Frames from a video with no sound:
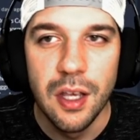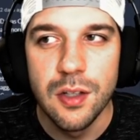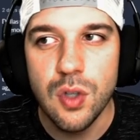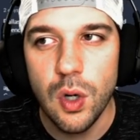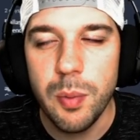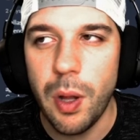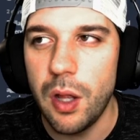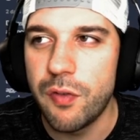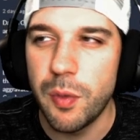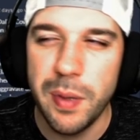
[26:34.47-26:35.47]
Tony Pollard,
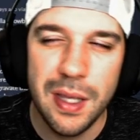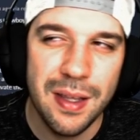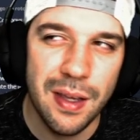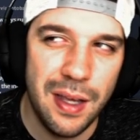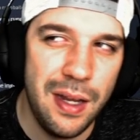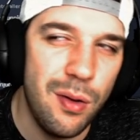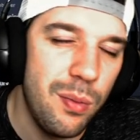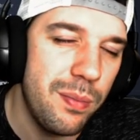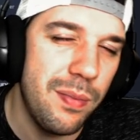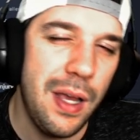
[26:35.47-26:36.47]
for me, I don't
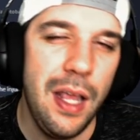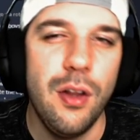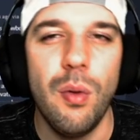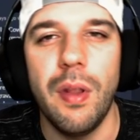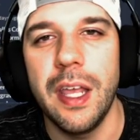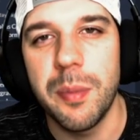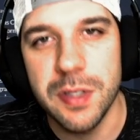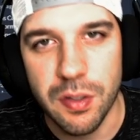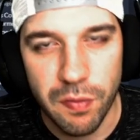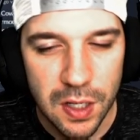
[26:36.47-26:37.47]
I don't like him as a
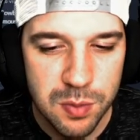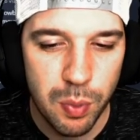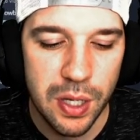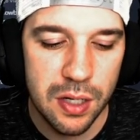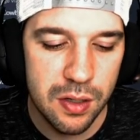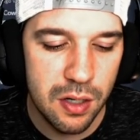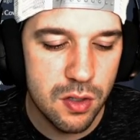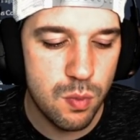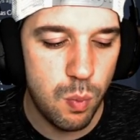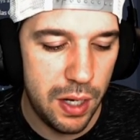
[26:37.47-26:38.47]
flex play, and
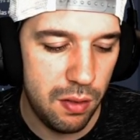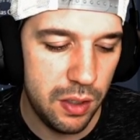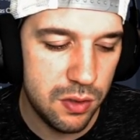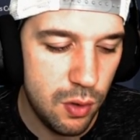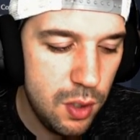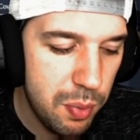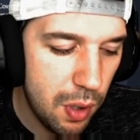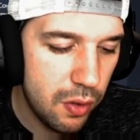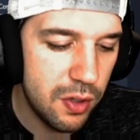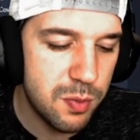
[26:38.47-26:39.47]
here's why. Like Tony
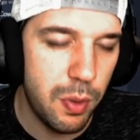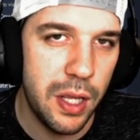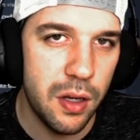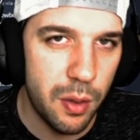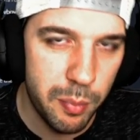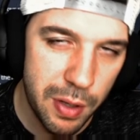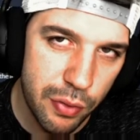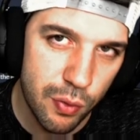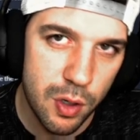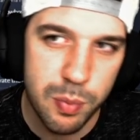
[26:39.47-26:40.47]
Pollard is playing on about
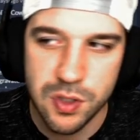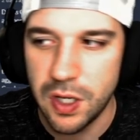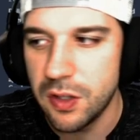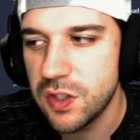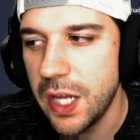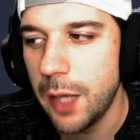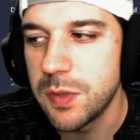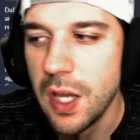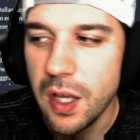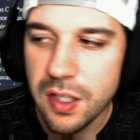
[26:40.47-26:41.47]
30% of the snaps.
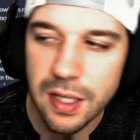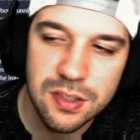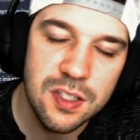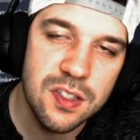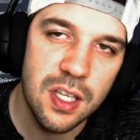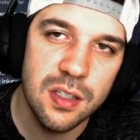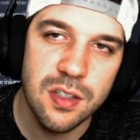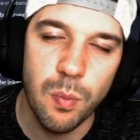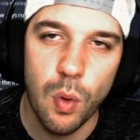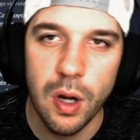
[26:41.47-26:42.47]
Yes, he's seeing
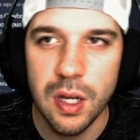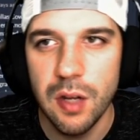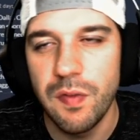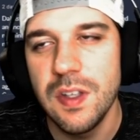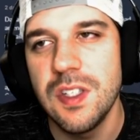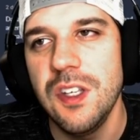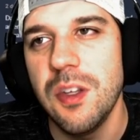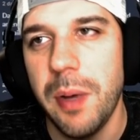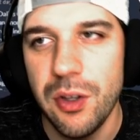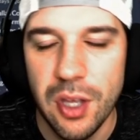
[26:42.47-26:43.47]
some work, and if he sees
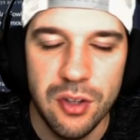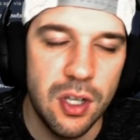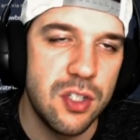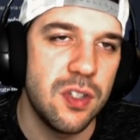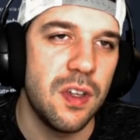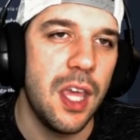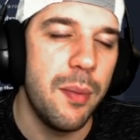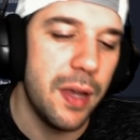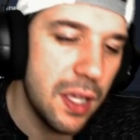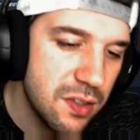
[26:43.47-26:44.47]
about 10 touches a game, I
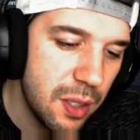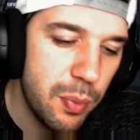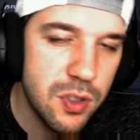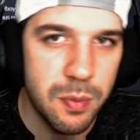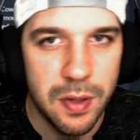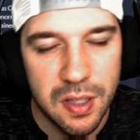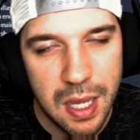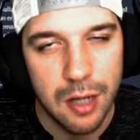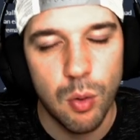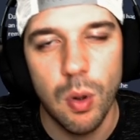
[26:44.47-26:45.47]
guess that puts him in the
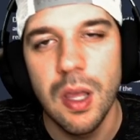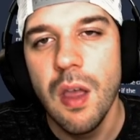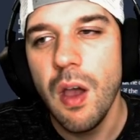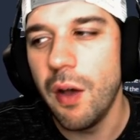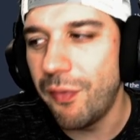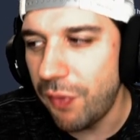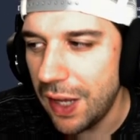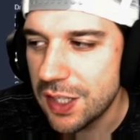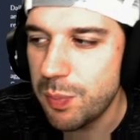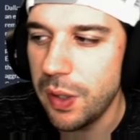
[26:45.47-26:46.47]
category of
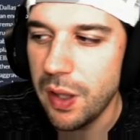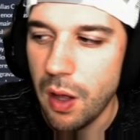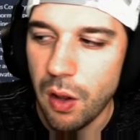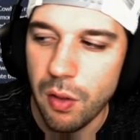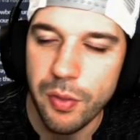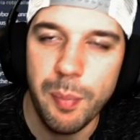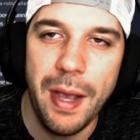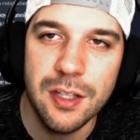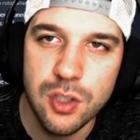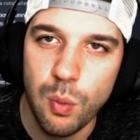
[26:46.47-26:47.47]
flex. But all, the
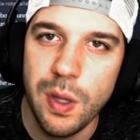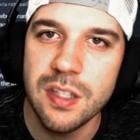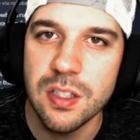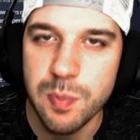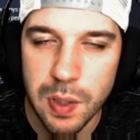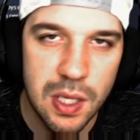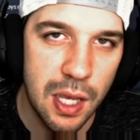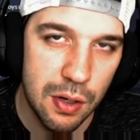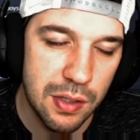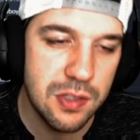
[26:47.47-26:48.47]
past two weeks, it's been
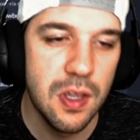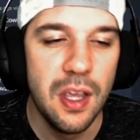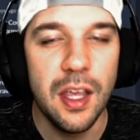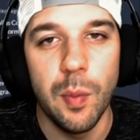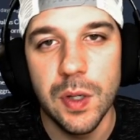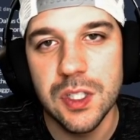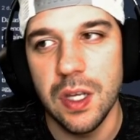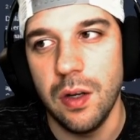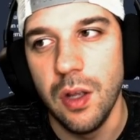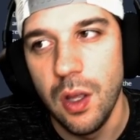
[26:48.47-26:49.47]
carries. And once again,
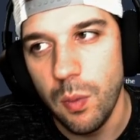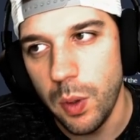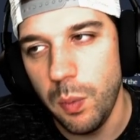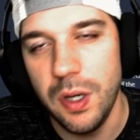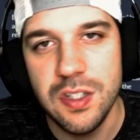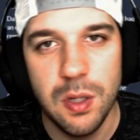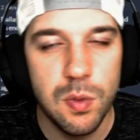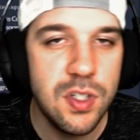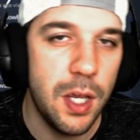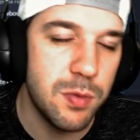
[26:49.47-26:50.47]
we want to see
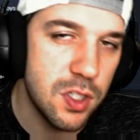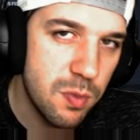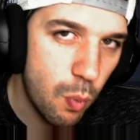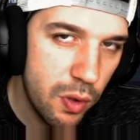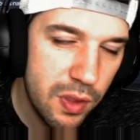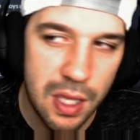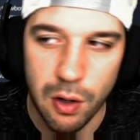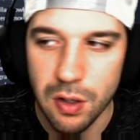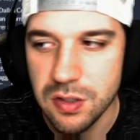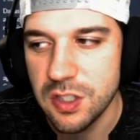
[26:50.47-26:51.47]
receptions more than
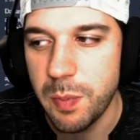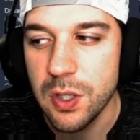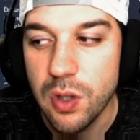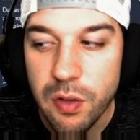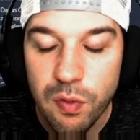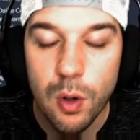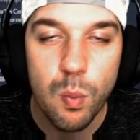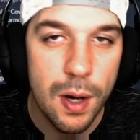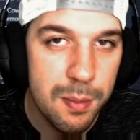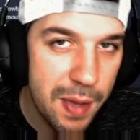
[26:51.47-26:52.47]
carries, especially for a
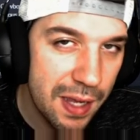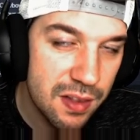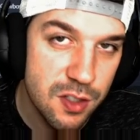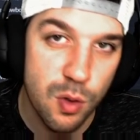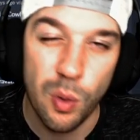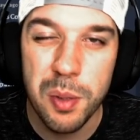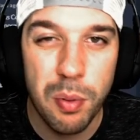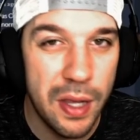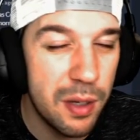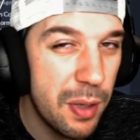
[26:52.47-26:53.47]
running back that's only
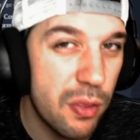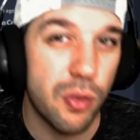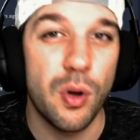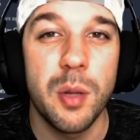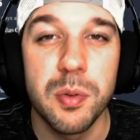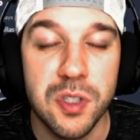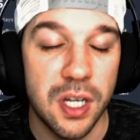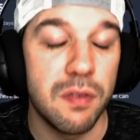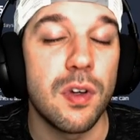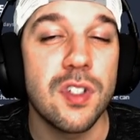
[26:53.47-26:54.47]
playing about 30%
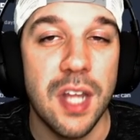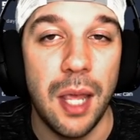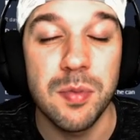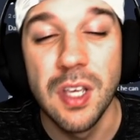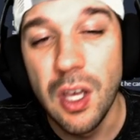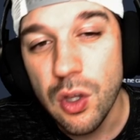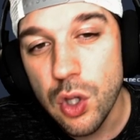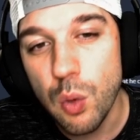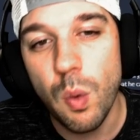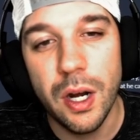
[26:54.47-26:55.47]
of your snaps.
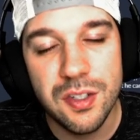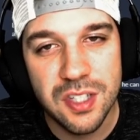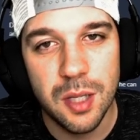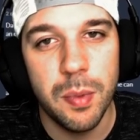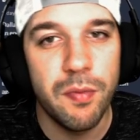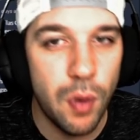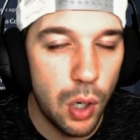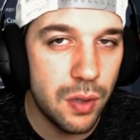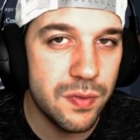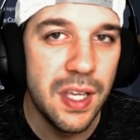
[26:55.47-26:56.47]
You want to see him
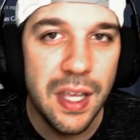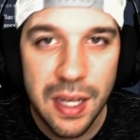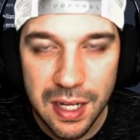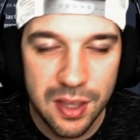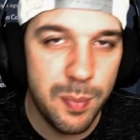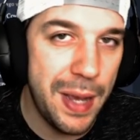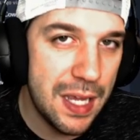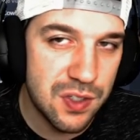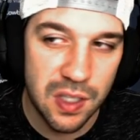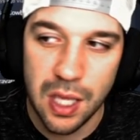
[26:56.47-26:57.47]
involved in the
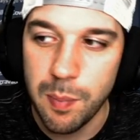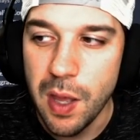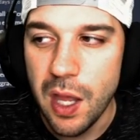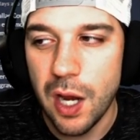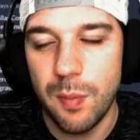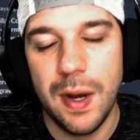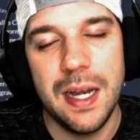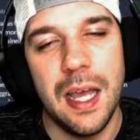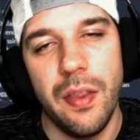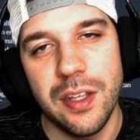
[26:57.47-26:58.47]
passing game. And right
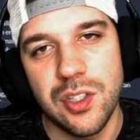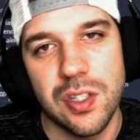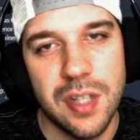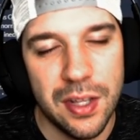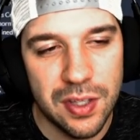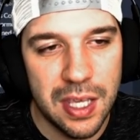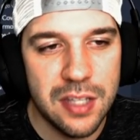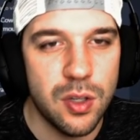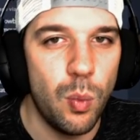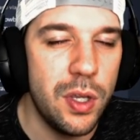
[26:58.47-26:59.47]
now, that's just not the case.
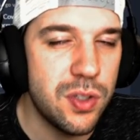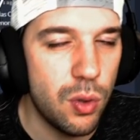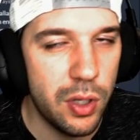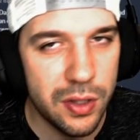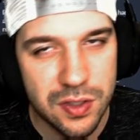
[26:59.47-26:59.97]
It was early in the